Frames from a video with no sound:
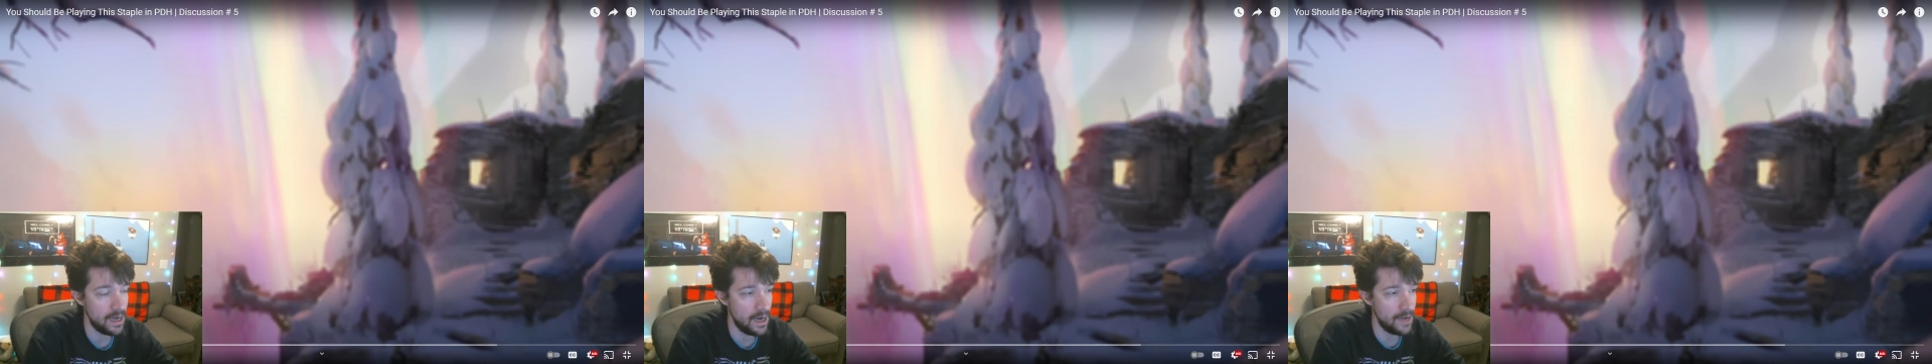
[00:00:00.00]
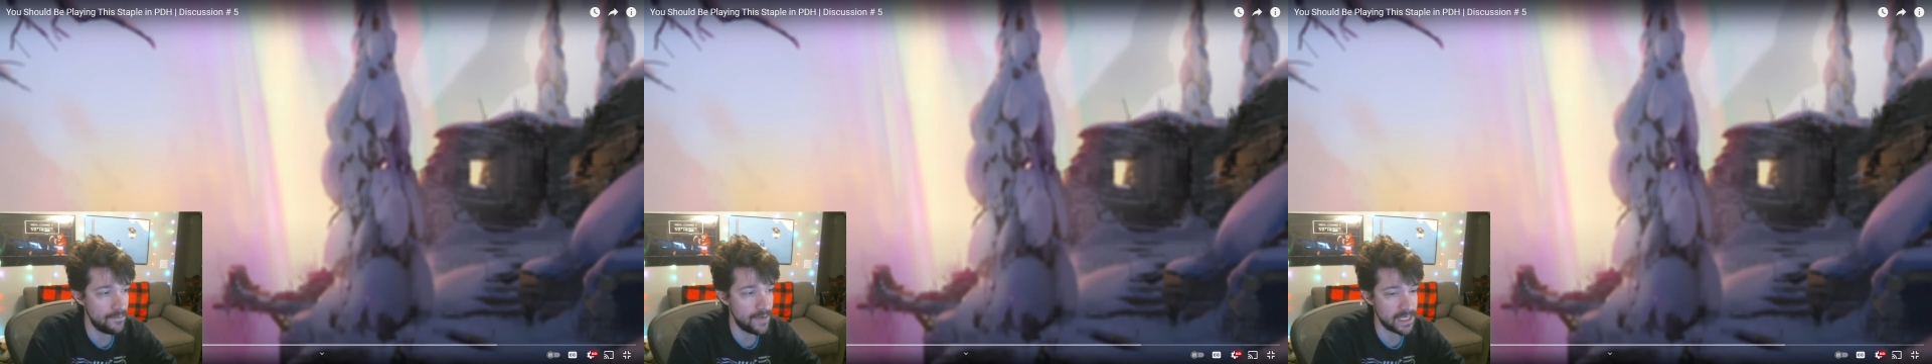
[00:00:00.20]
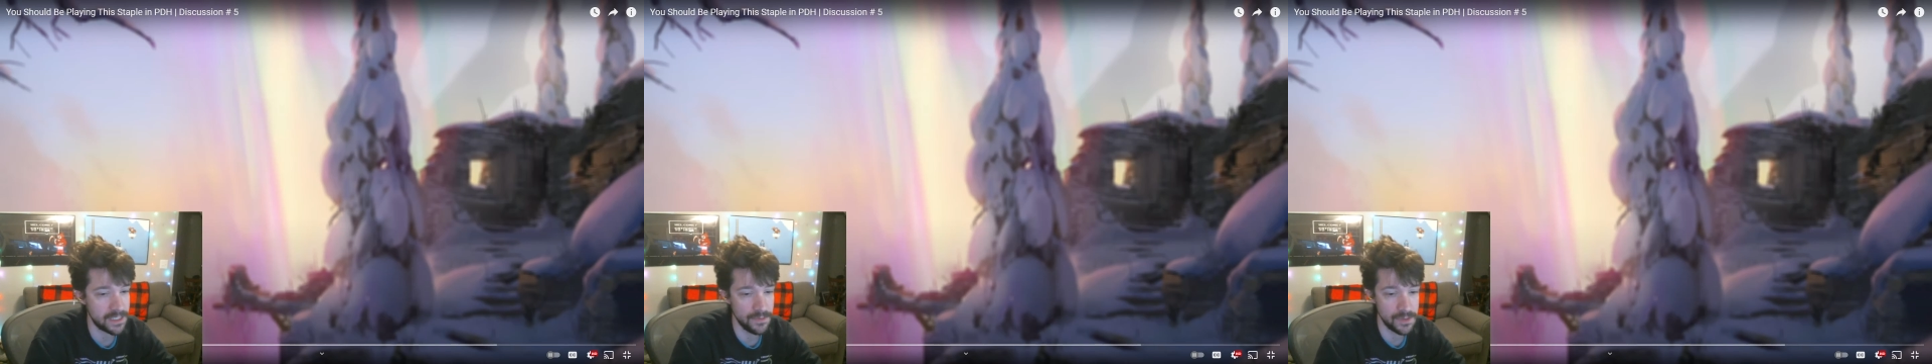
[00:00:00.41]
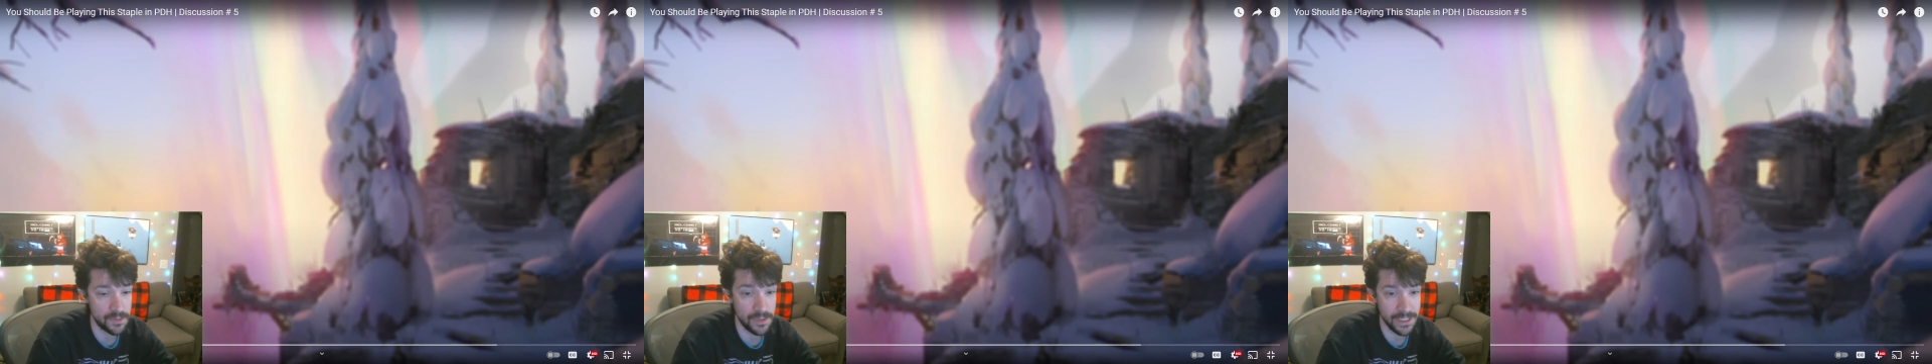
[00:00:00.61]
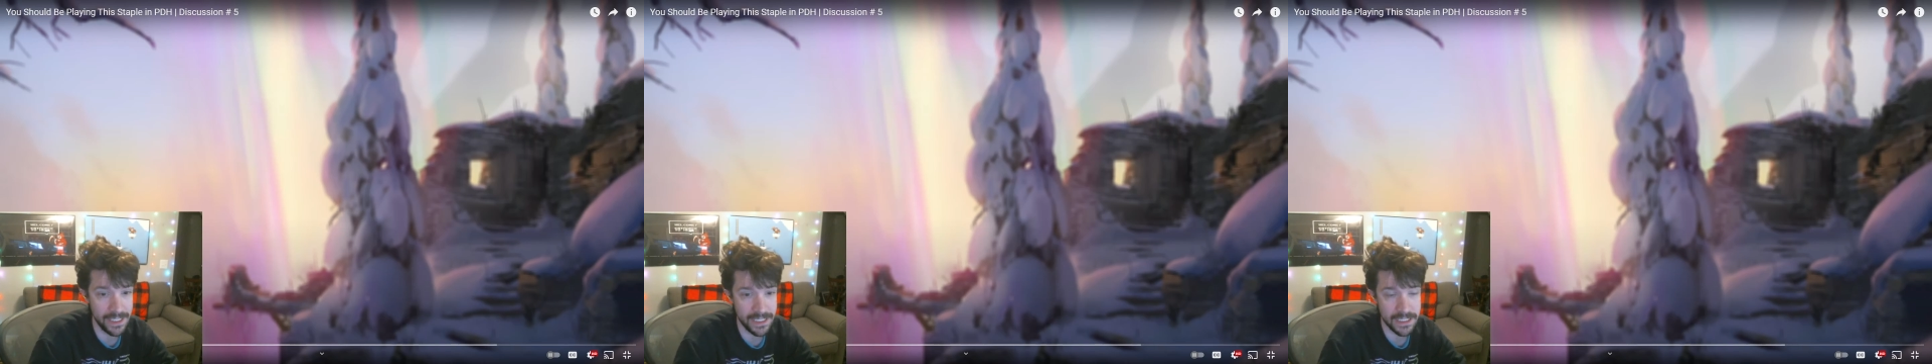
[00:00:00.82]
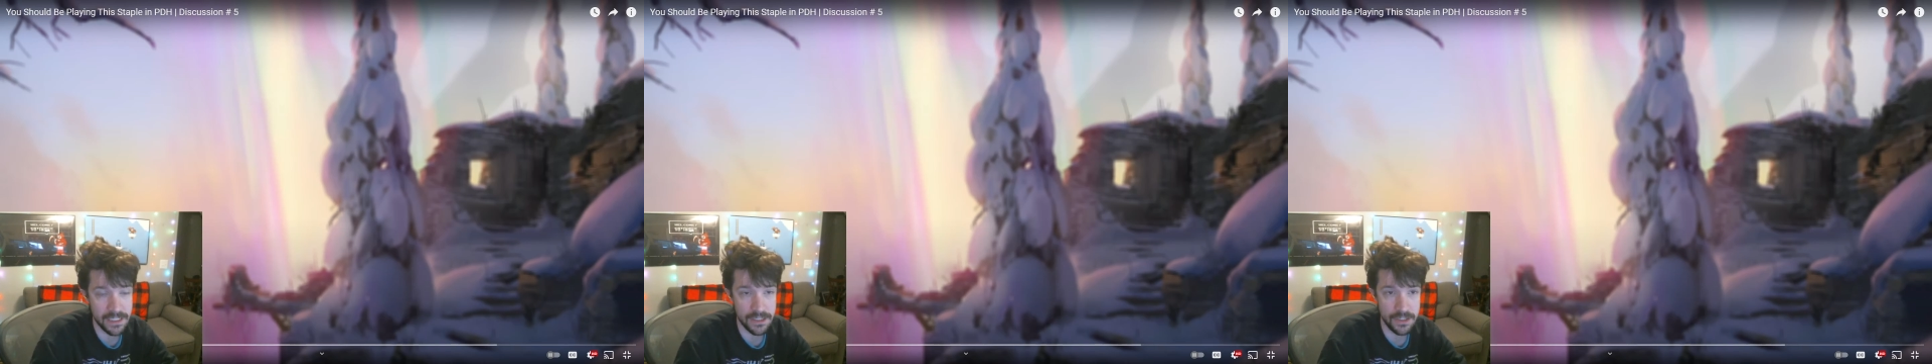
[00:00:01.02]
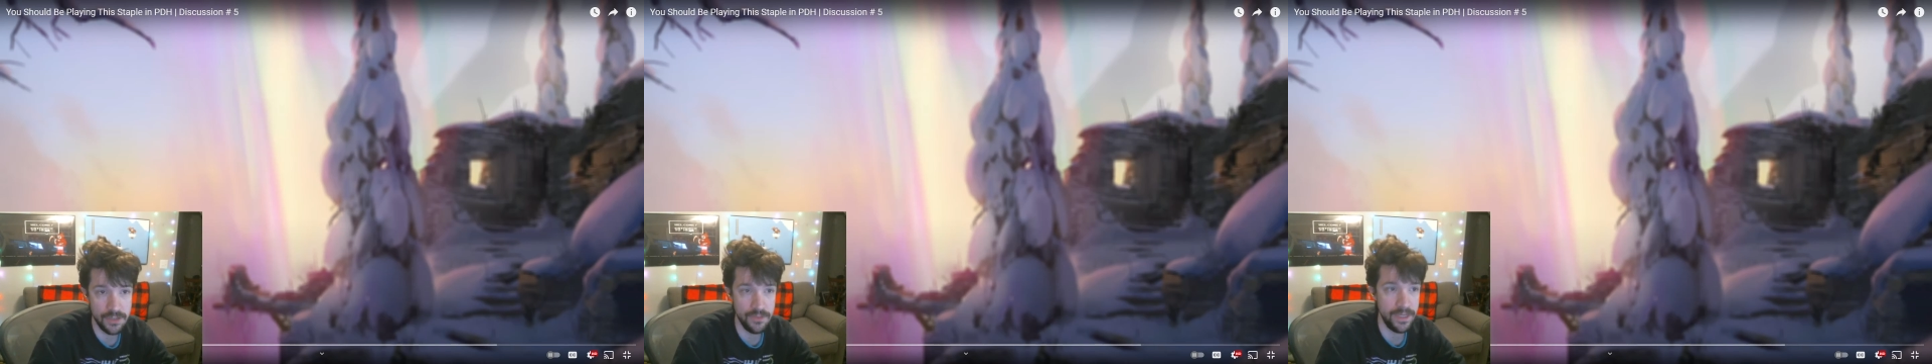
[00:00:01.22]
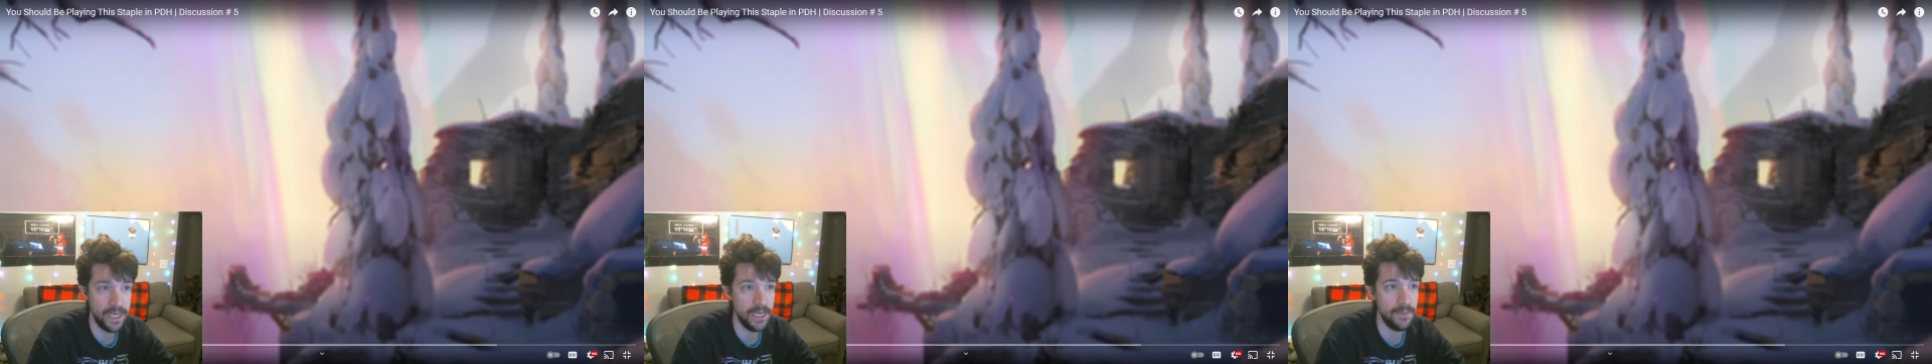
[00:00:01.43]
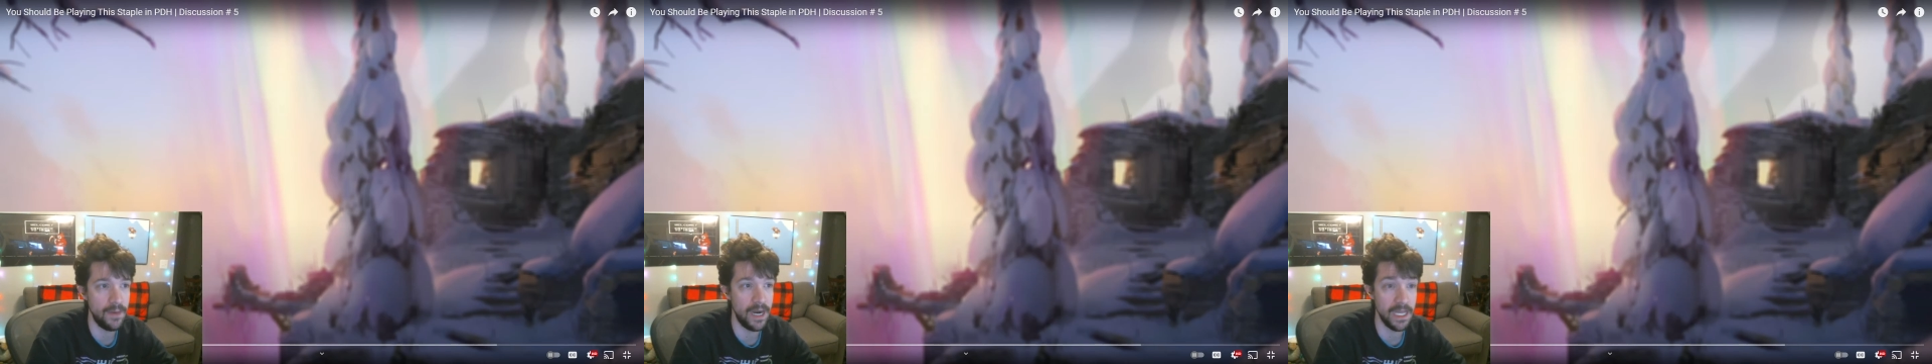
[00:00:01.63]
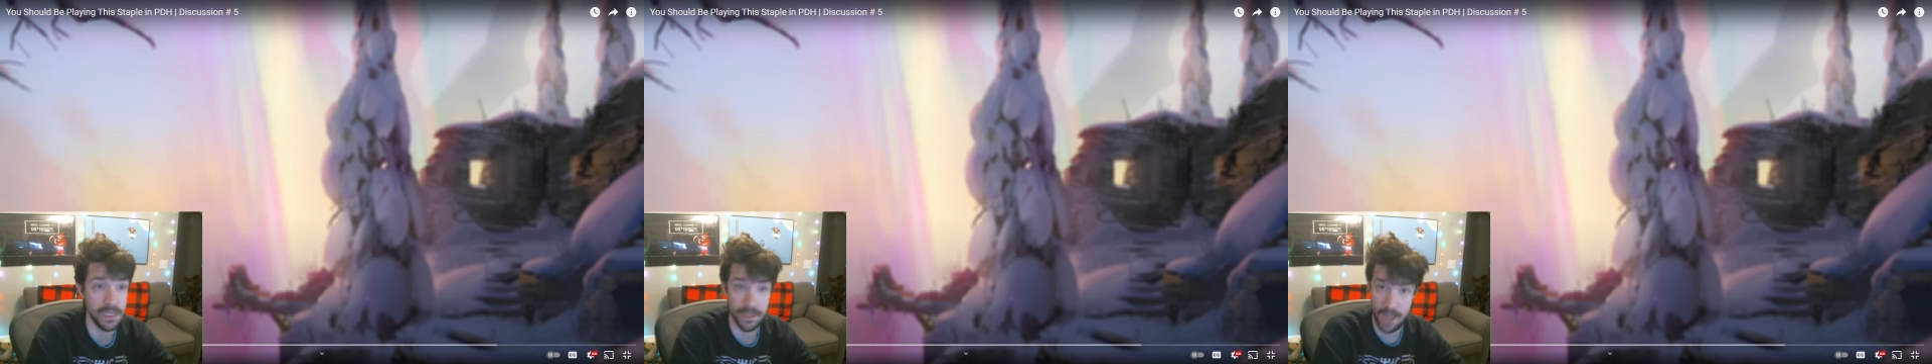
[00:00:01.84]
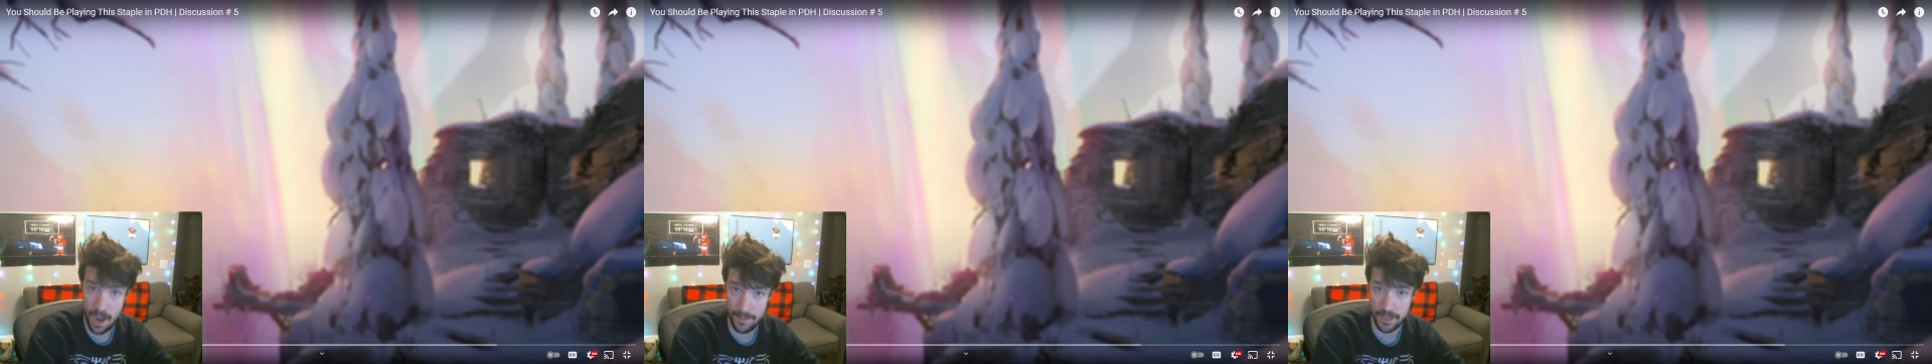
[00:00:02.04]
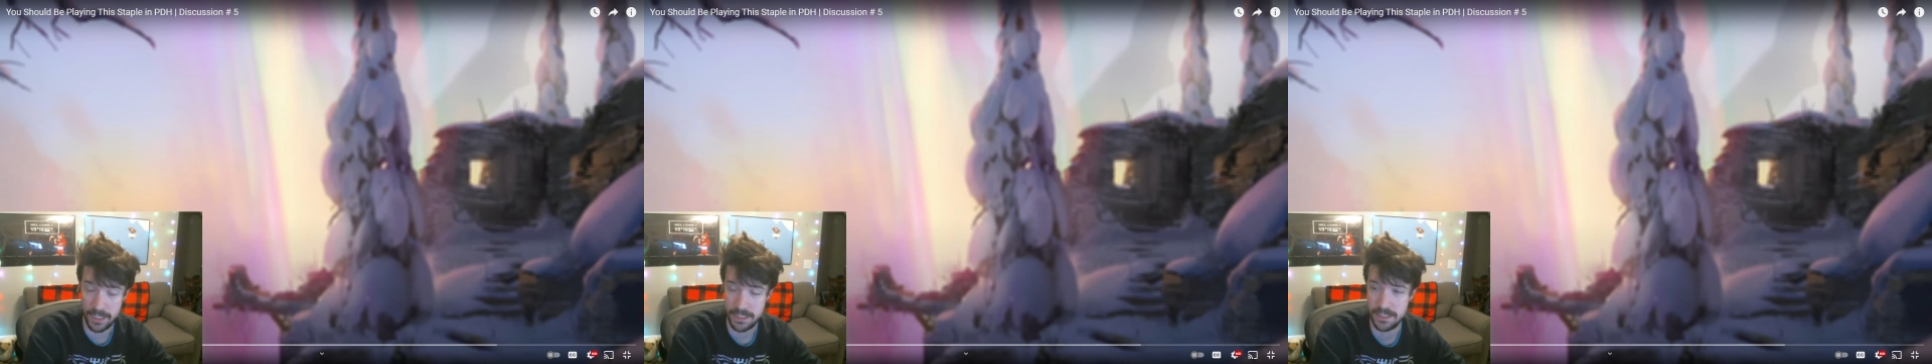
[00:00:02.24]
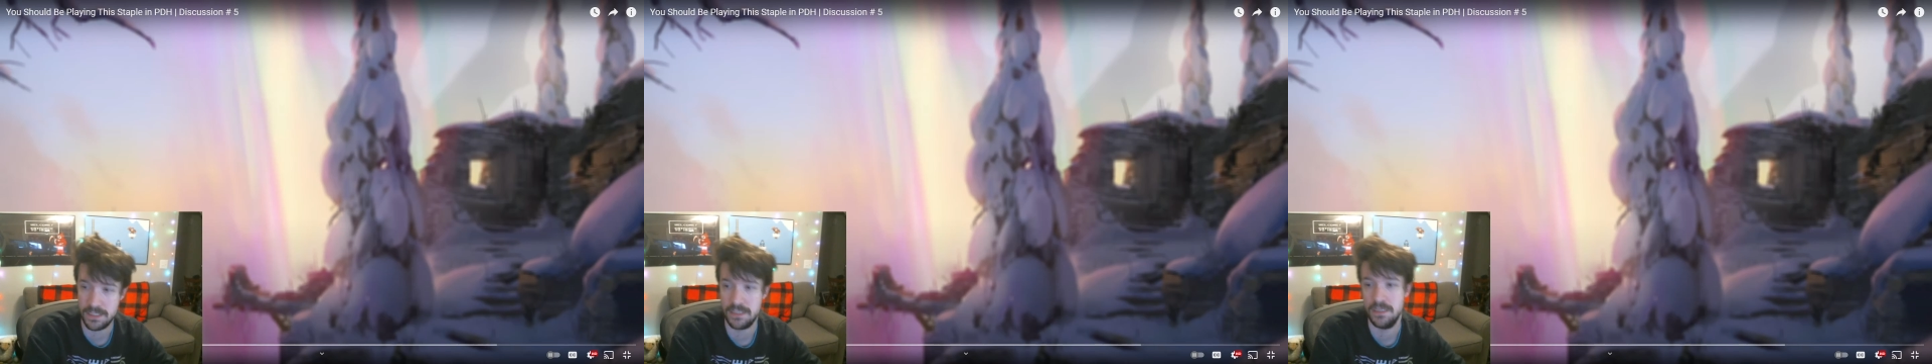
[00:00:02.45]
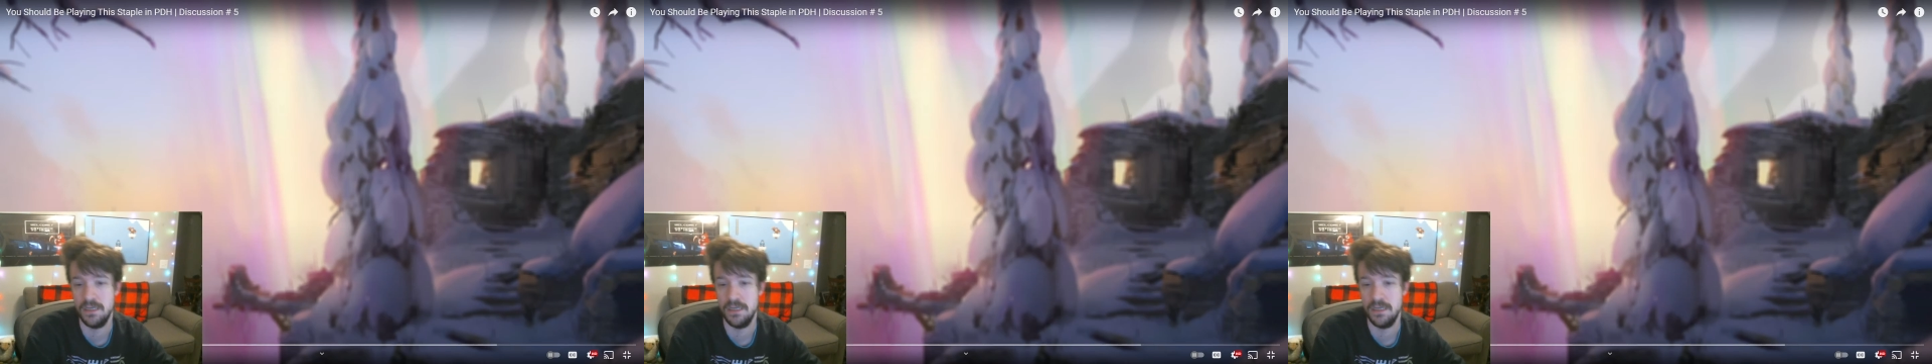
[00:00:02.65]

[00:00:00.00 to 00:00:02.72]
In fact, it was released today by LOBBERT.